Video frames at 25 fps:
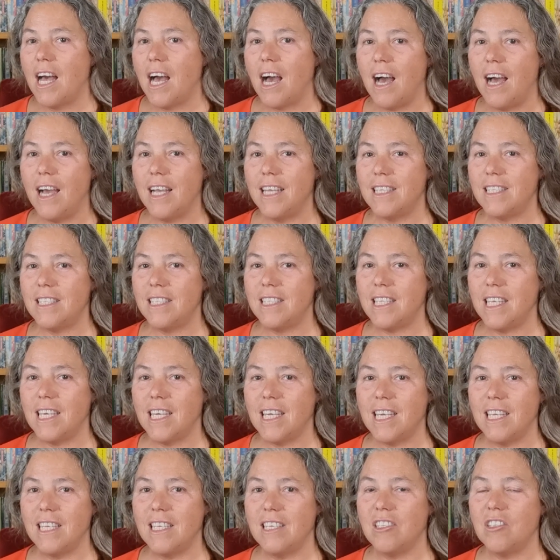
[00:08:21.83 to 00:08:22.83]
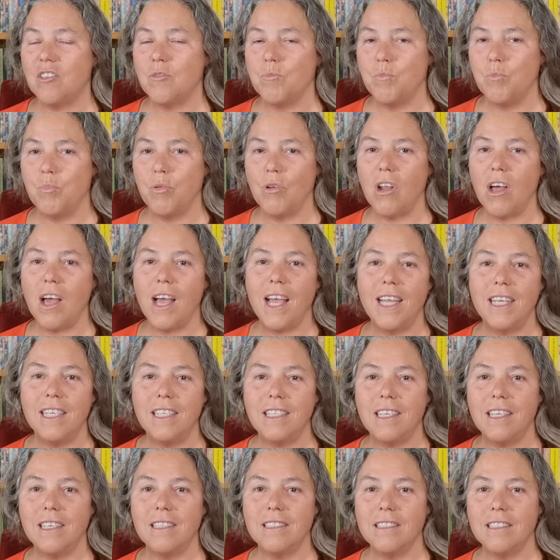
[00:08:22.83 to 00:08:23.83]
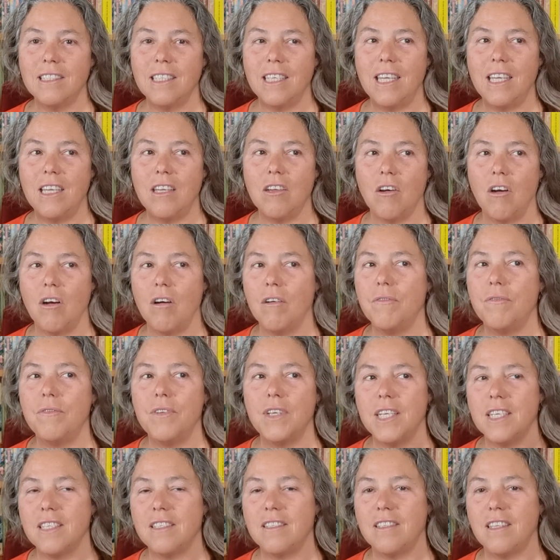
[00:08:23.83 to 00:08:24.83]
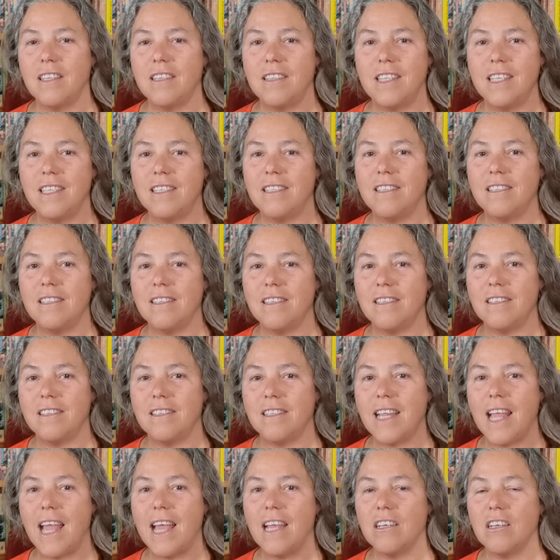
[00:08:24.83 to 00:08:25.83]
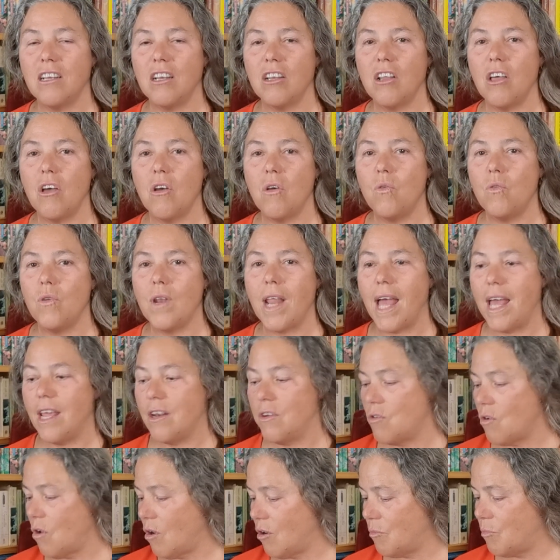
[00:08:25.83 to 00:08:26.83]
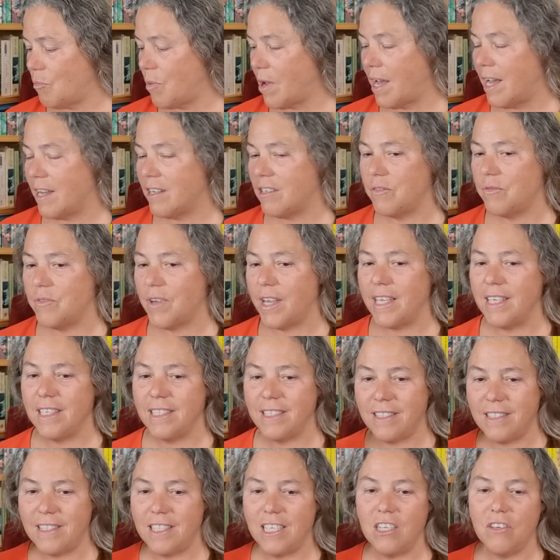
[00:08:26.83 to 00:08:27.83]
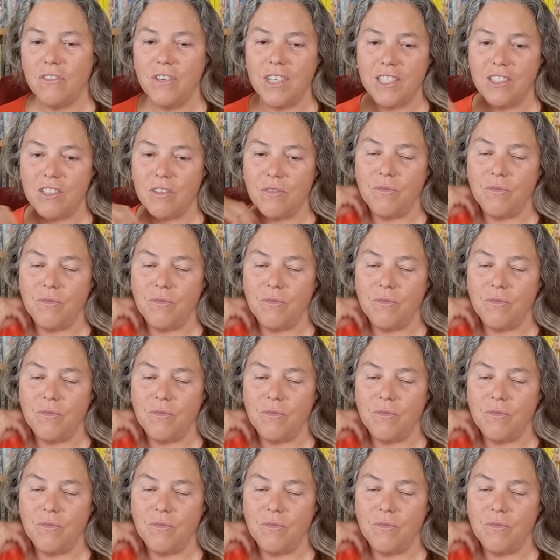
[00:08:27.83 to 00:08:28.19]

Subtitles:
I think it is blindingly obvious that this is a standalone and not part of a series.